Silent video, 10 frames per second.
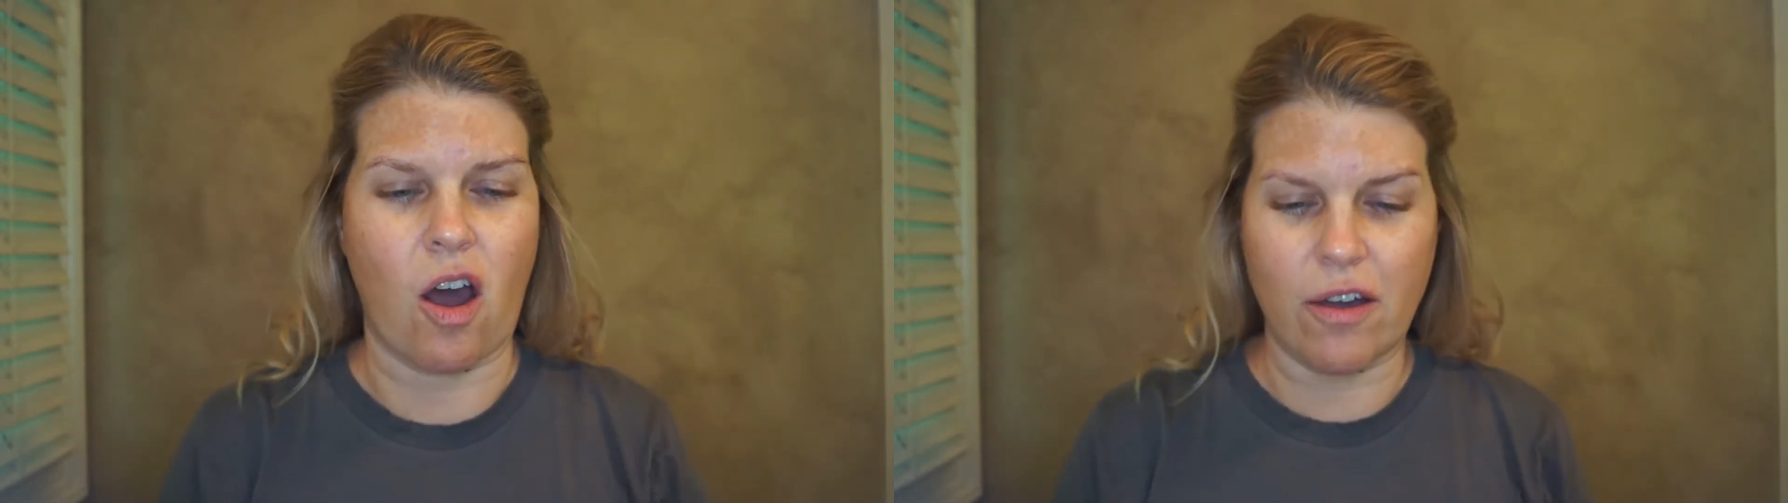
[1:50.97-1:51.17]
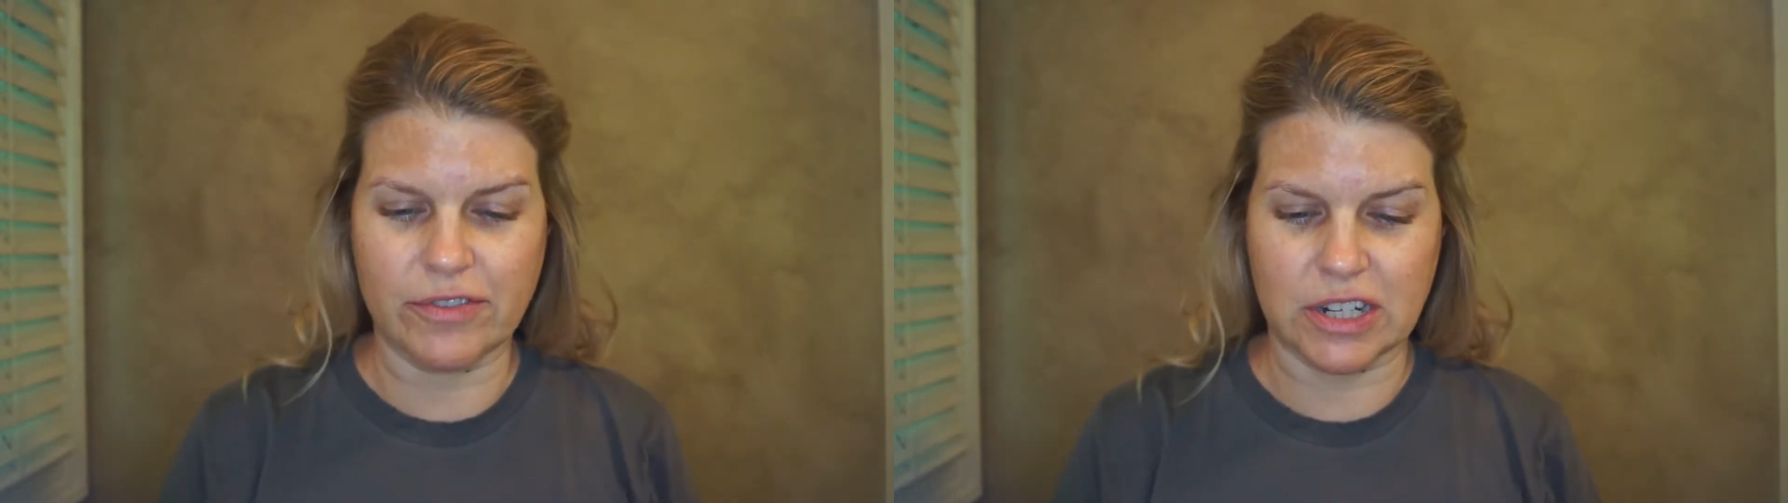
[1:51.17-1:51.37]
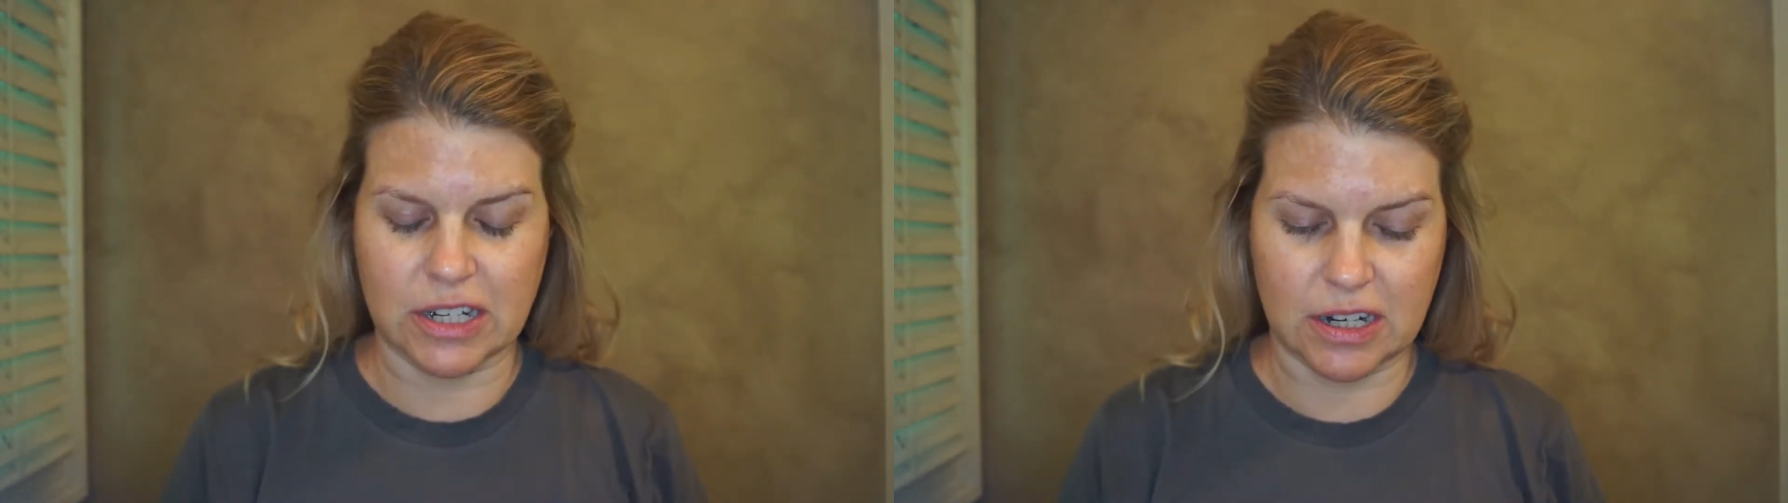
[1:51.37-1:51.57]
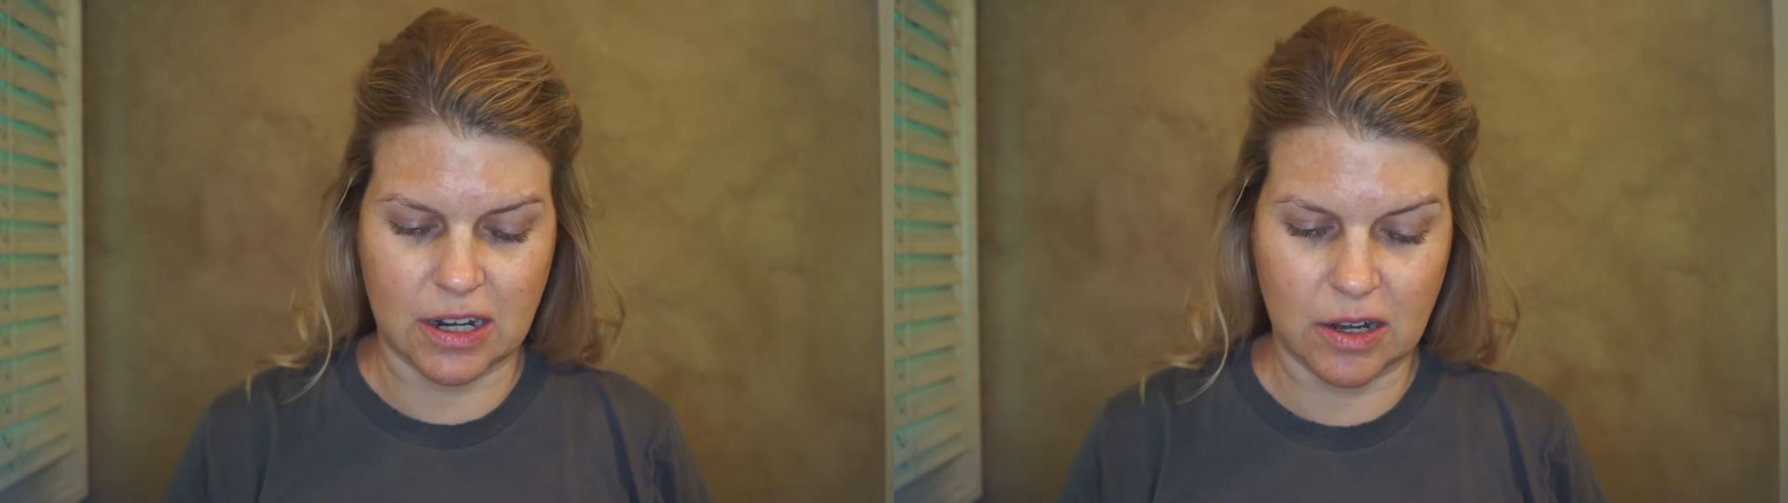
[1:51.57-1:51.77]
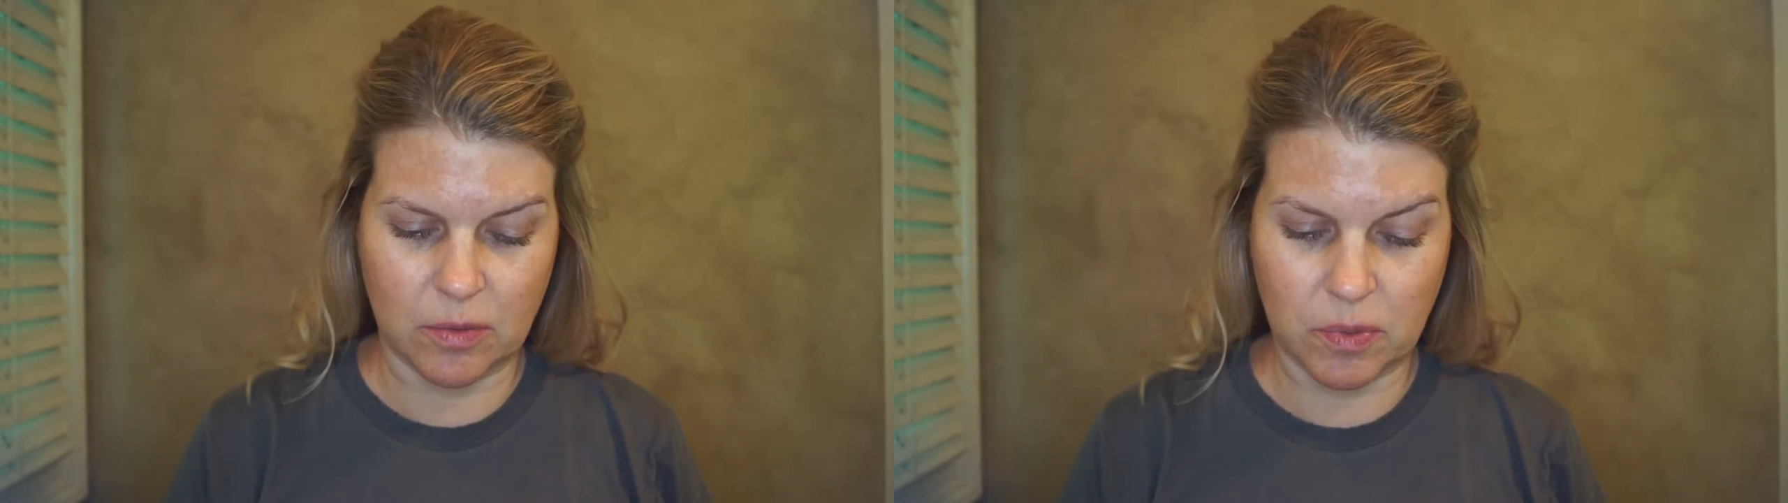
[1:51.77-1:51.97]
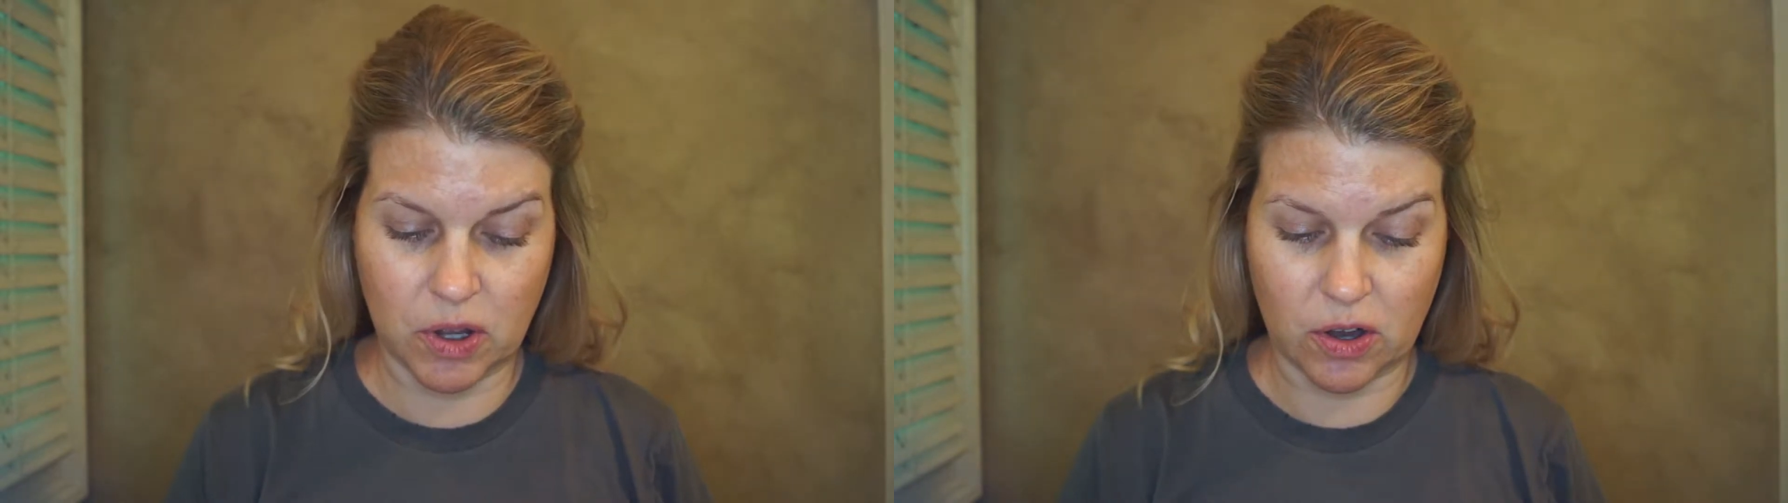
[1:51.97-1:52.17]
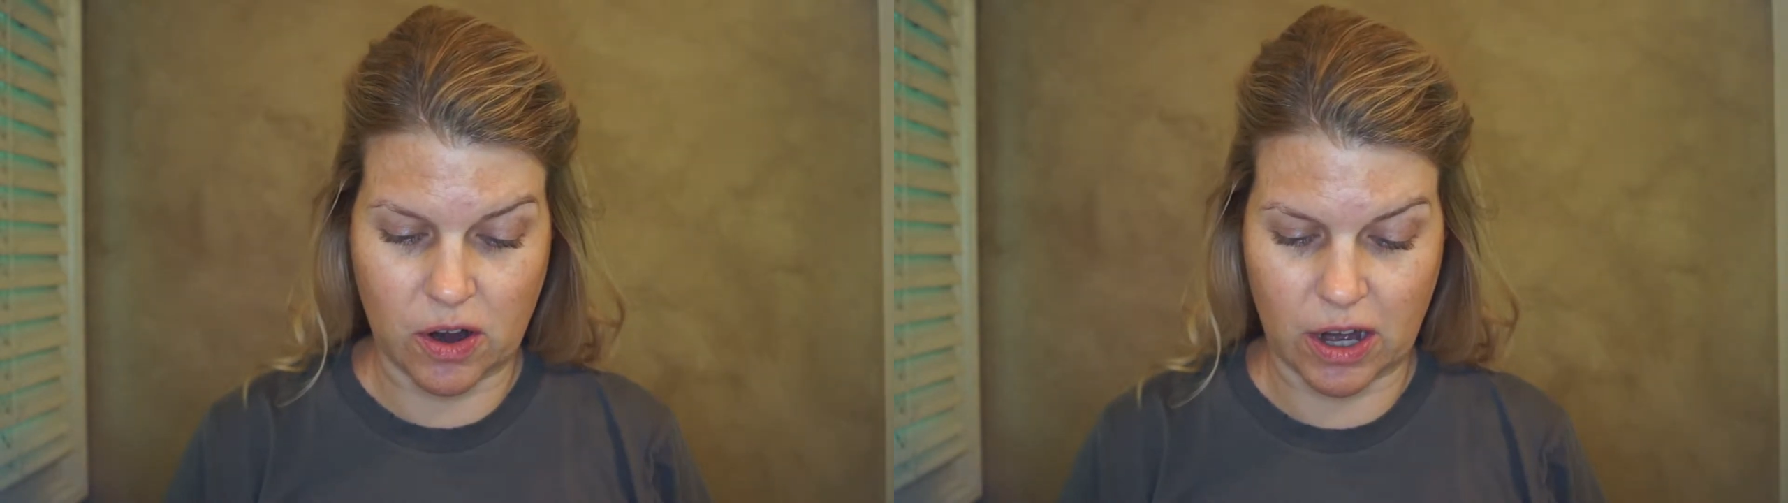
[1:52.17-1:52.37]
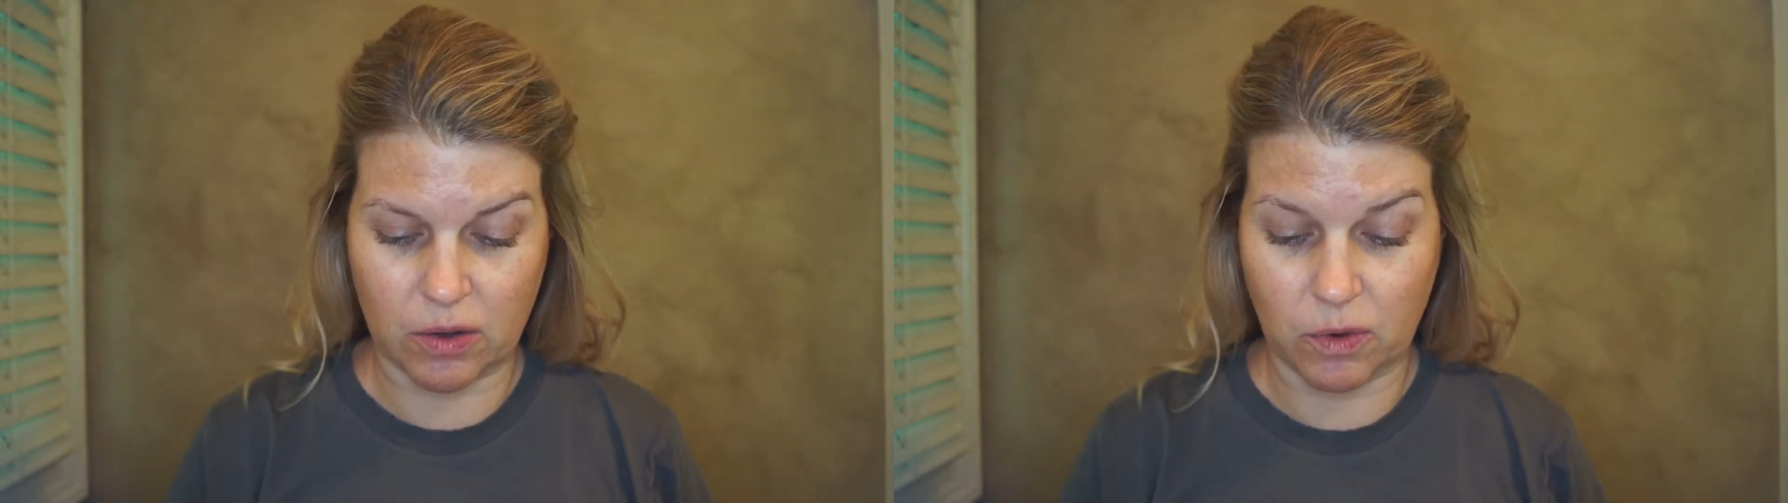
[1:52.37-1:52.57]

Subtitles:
often put on,